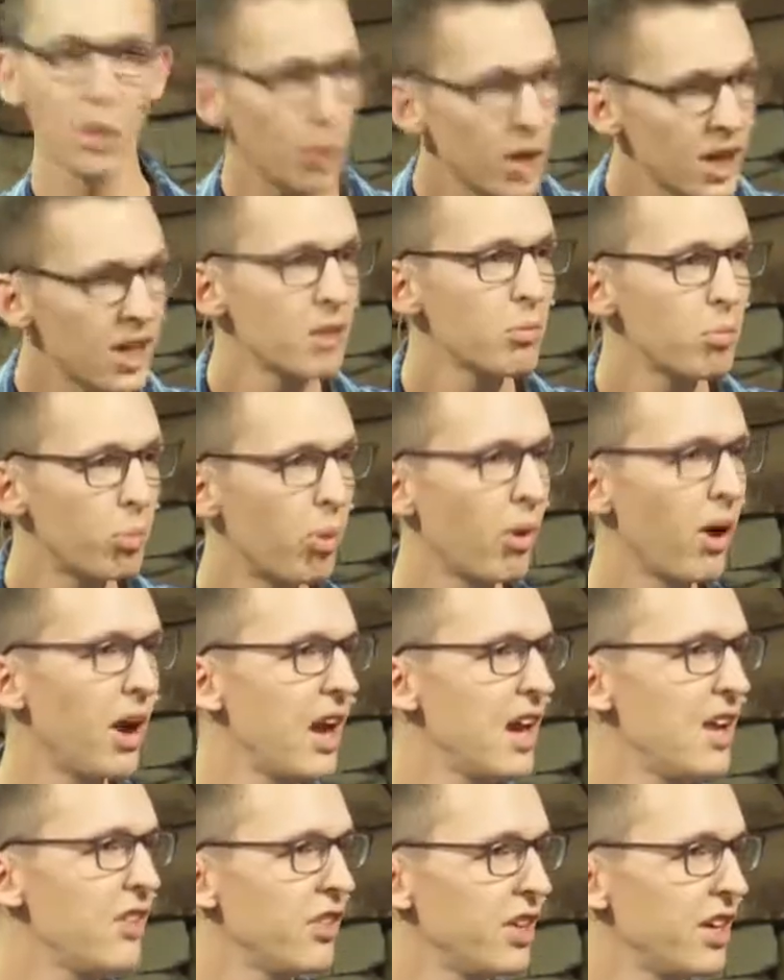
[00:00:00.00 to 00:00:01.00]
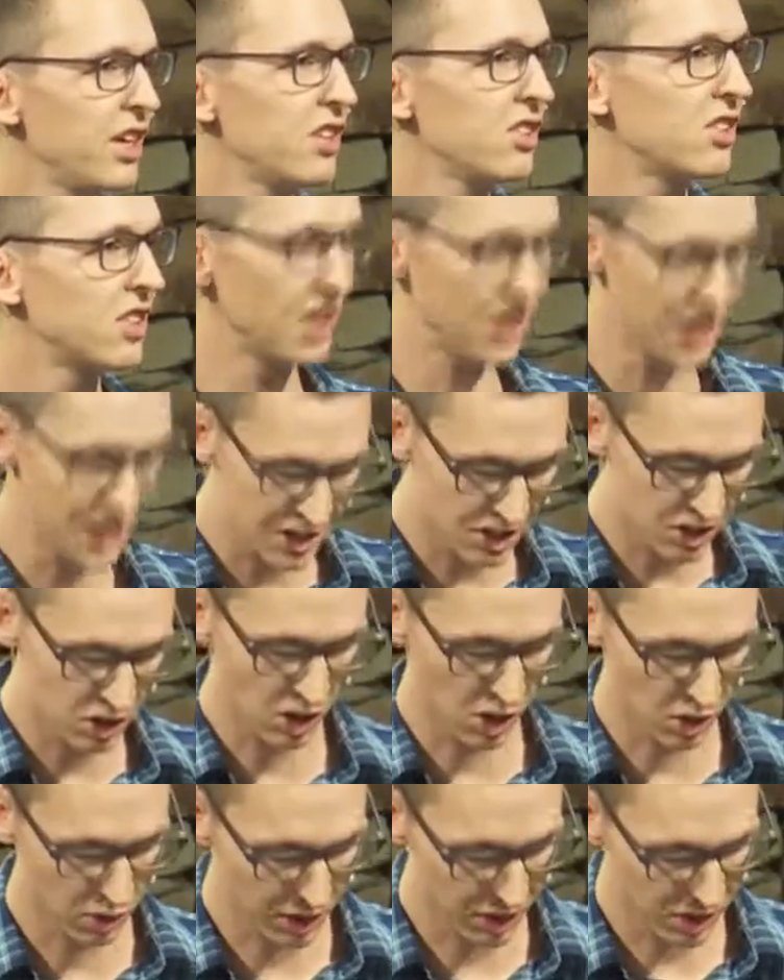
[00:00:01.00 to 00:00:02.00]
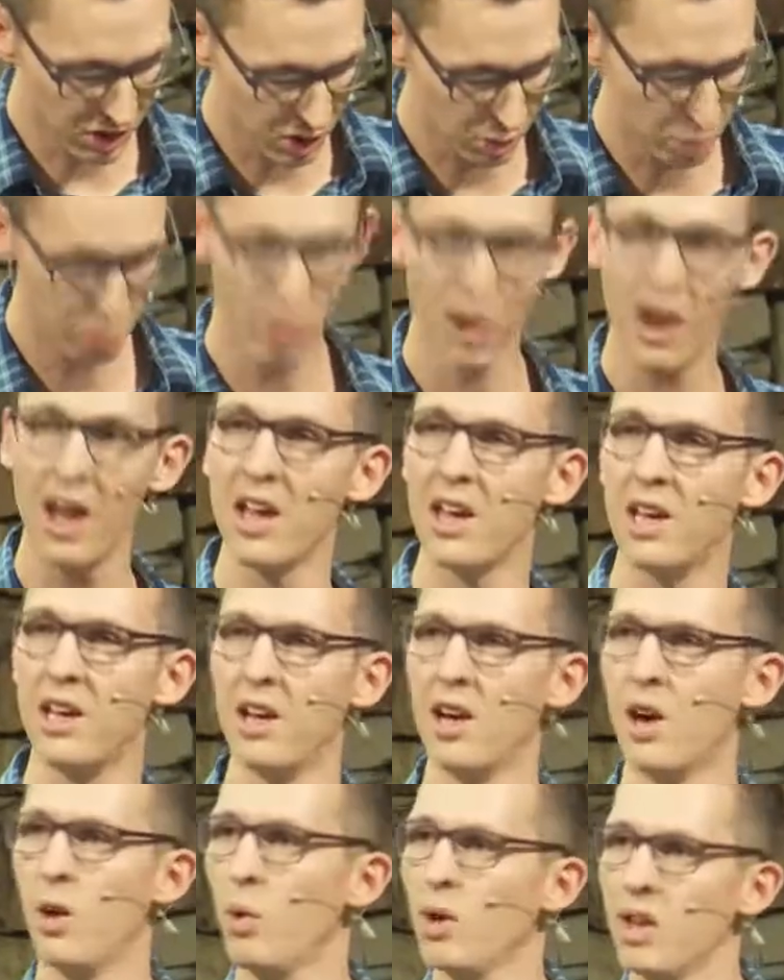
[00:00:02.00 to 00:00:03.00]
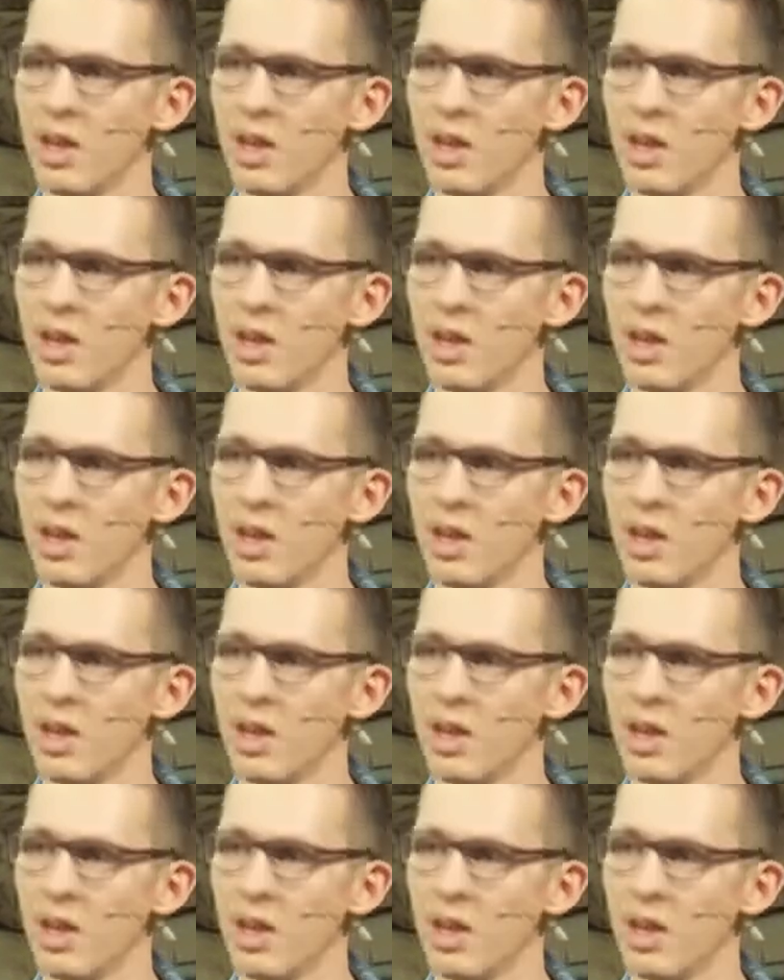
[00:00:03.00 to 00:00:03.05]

we can pray things that he's told us to pray. We